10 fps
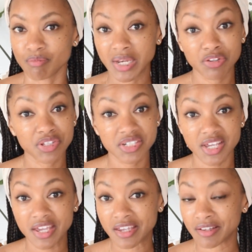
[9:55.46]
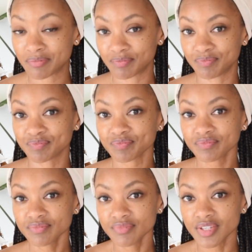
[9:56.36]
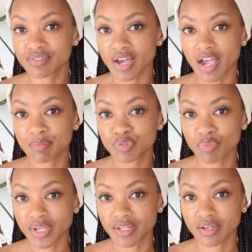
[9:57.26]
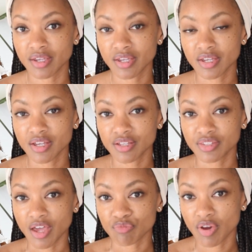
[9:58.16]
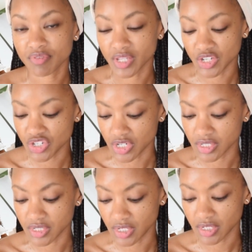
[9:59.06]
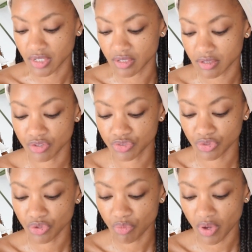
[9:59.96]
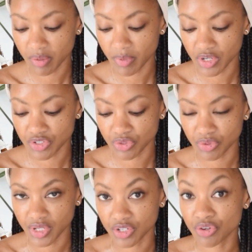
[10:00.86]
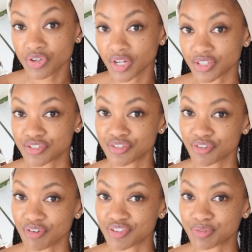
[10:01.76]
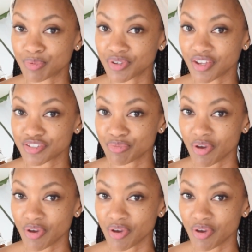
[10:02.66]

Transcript: middle of the day, times when that revelation is needed. So you want to make sure that you're connected to the Holy Spirit as